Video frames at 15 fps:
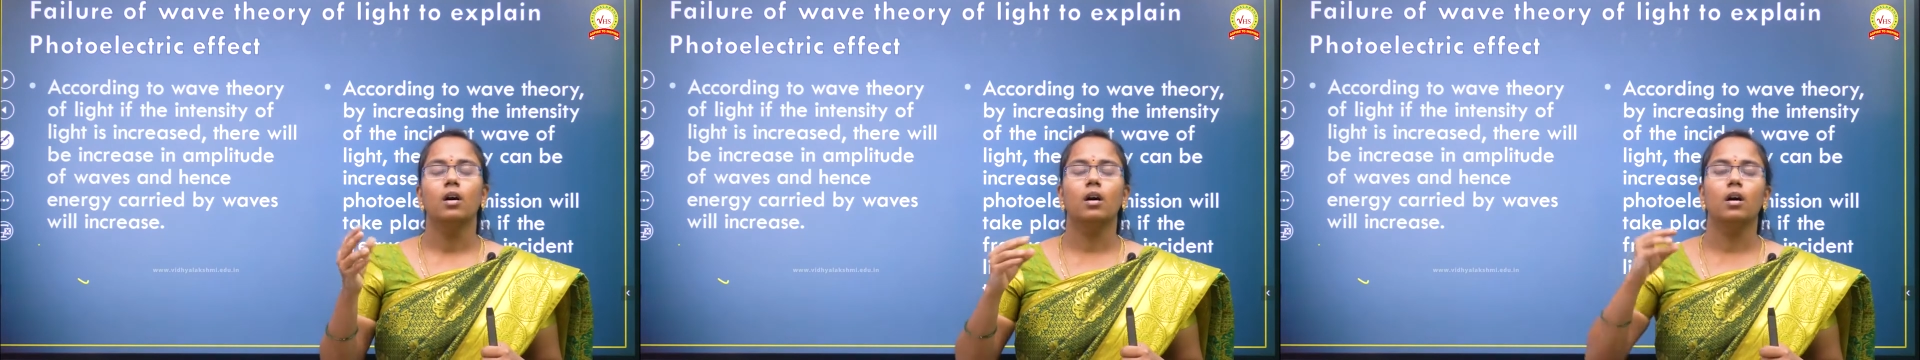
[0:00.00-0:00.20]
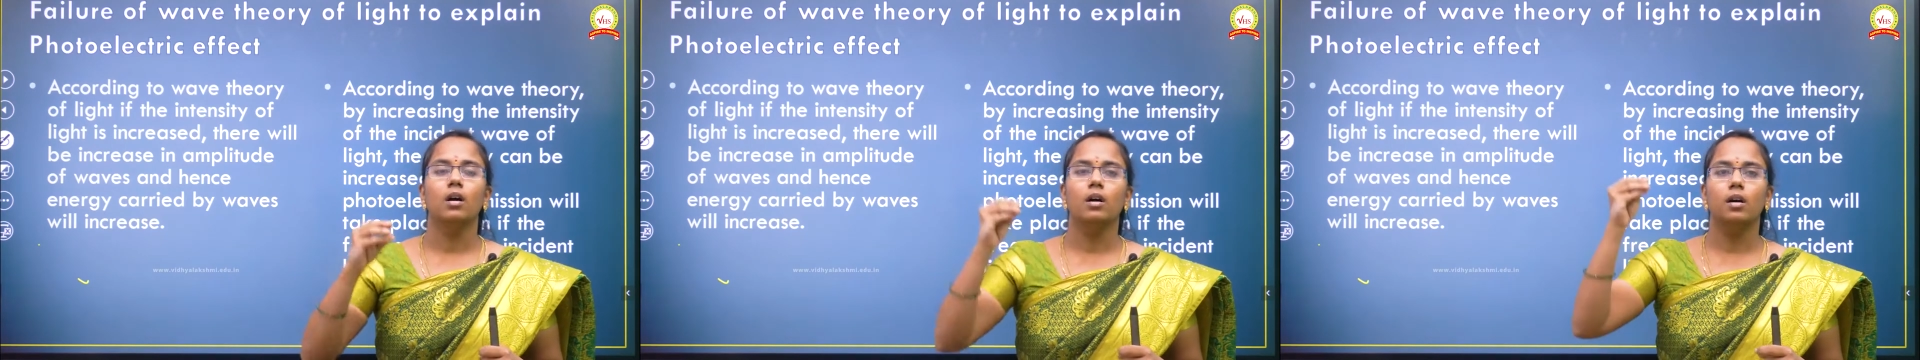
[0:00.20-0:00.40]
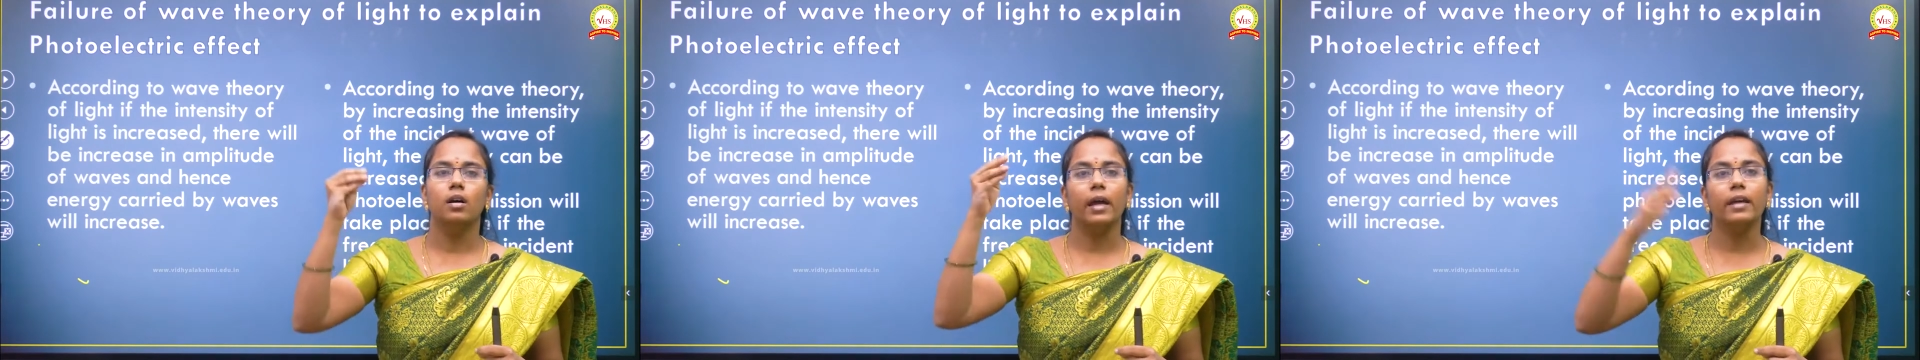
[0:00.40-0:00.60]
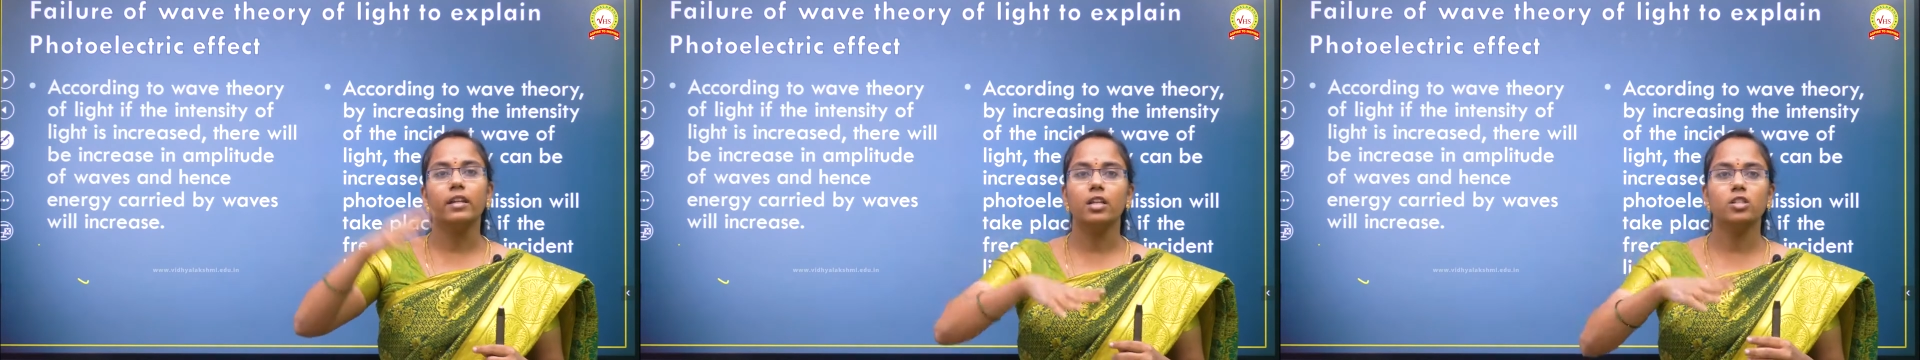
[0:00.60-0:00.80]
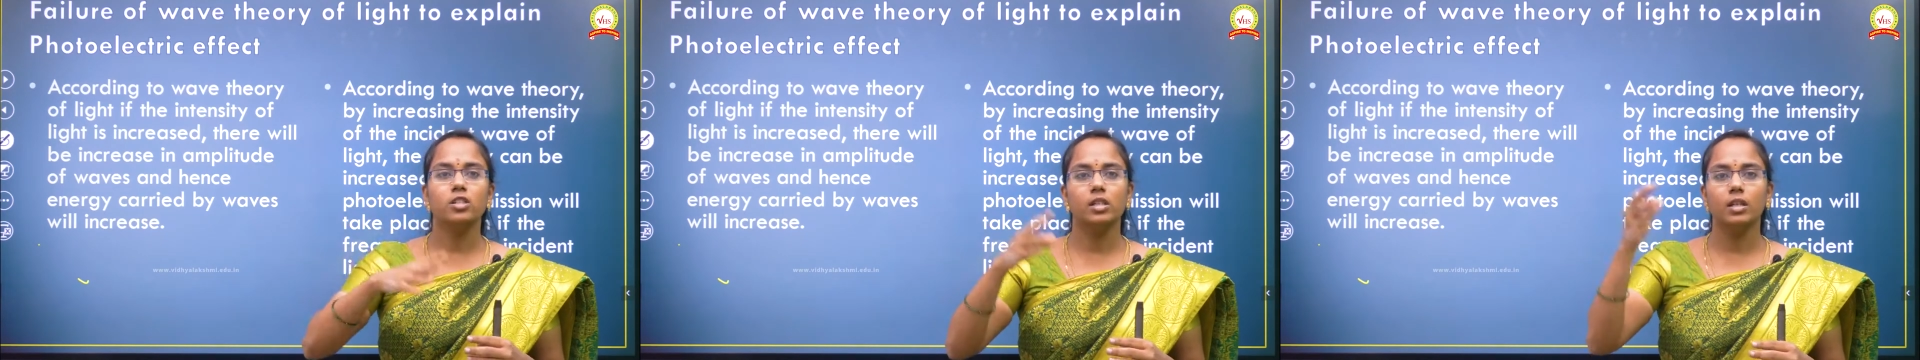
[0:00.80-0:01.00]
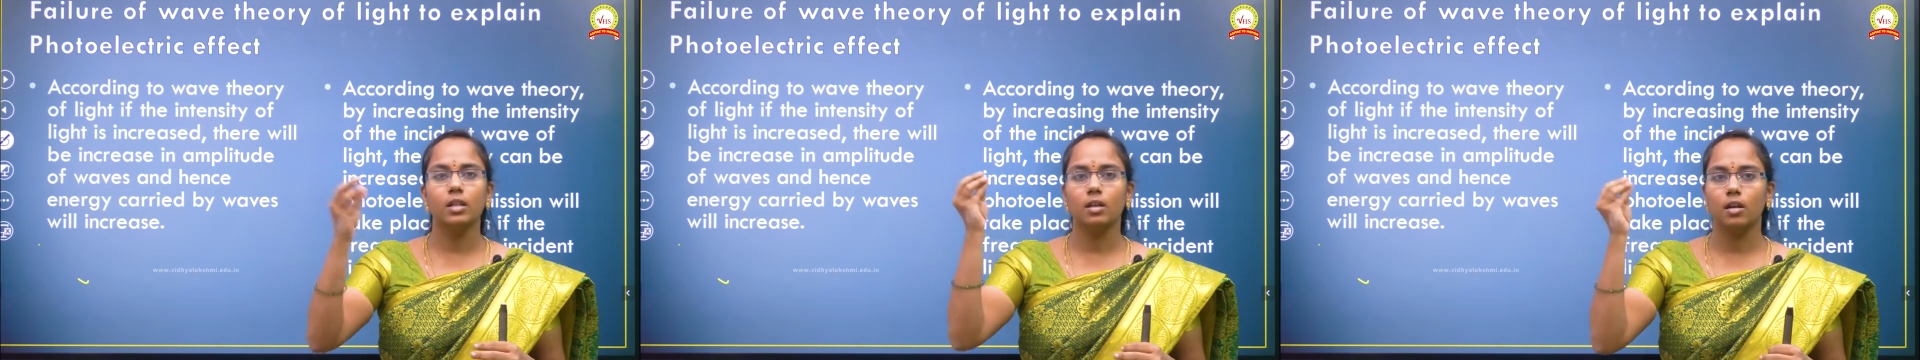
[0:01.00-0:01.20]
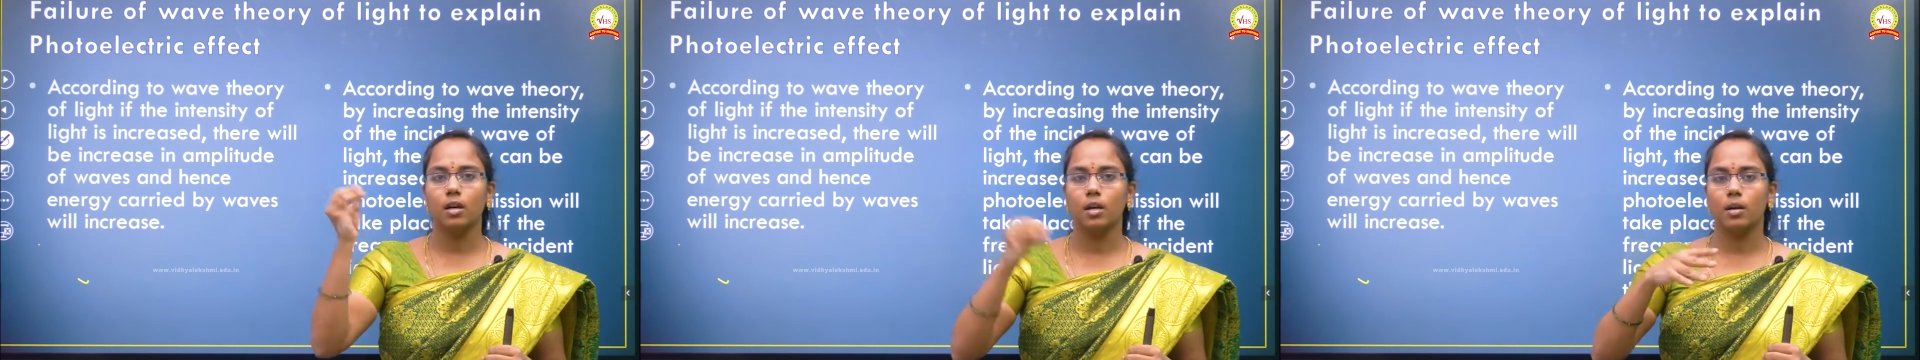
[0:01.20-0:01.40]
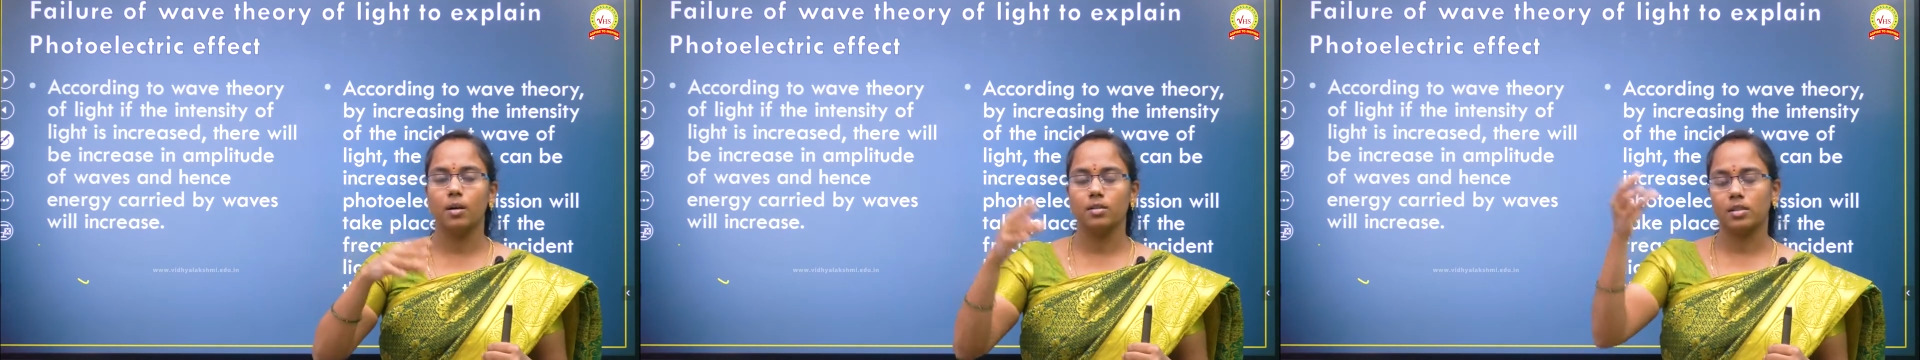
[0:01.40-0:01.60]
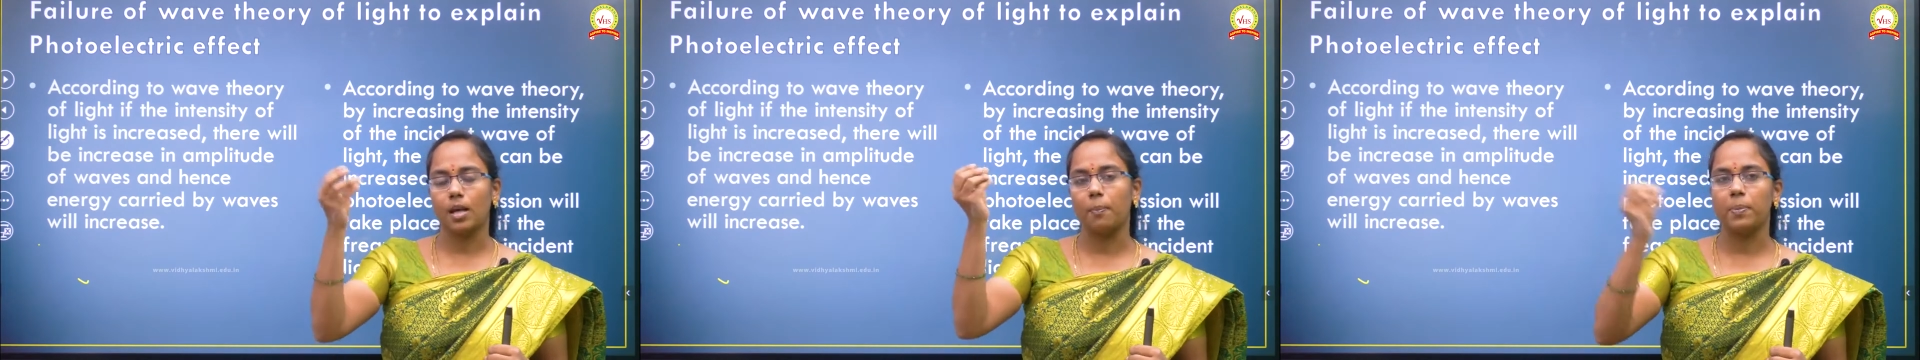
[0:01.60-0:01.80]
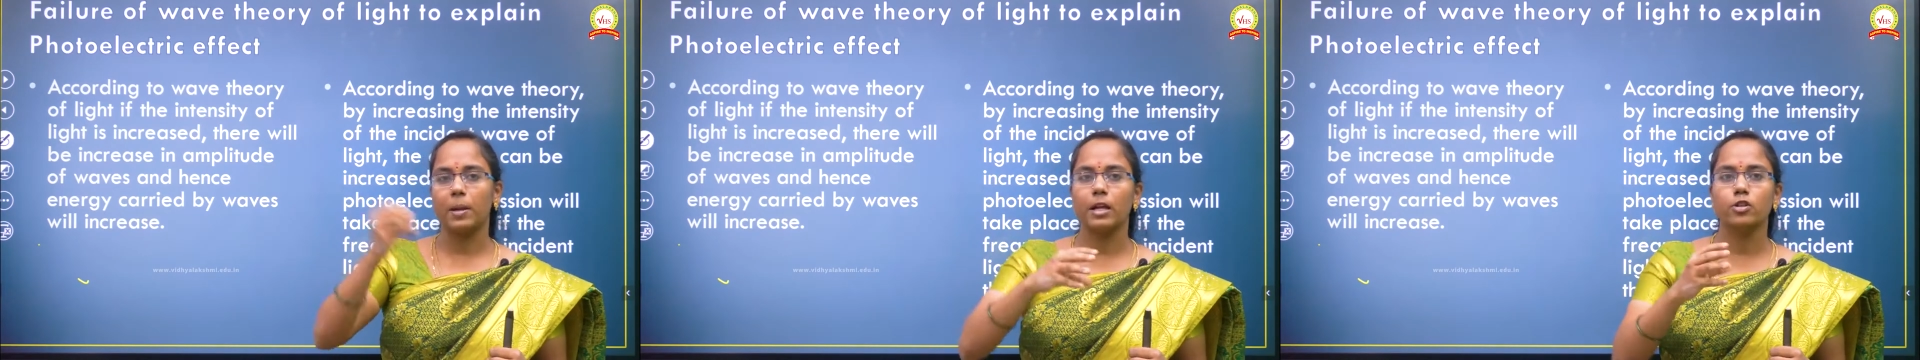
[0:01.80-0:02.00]
Energy
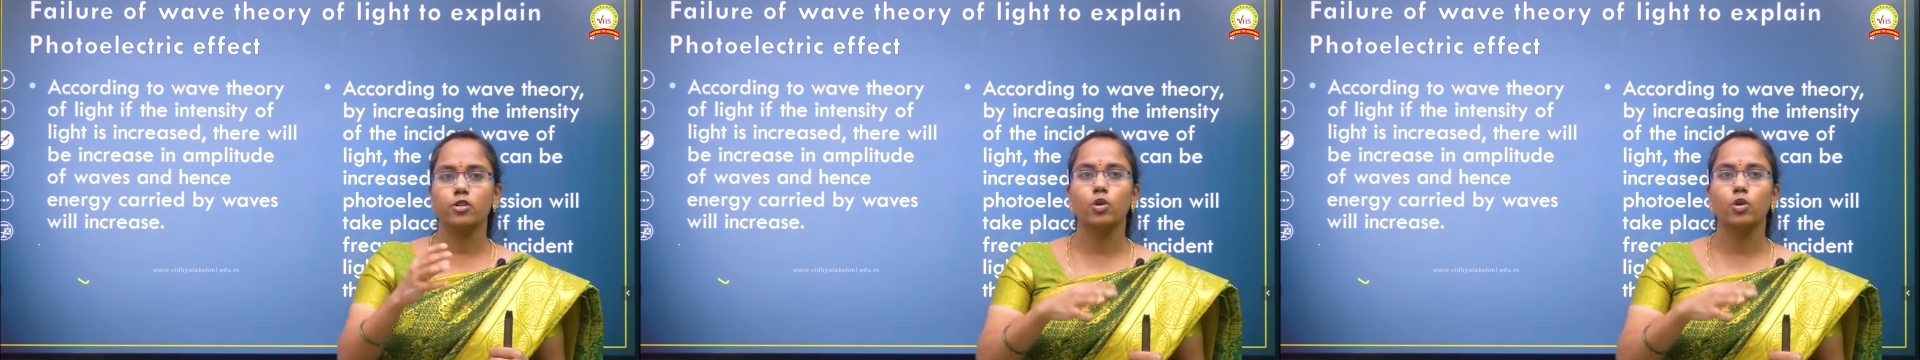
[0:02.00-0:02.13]
supplied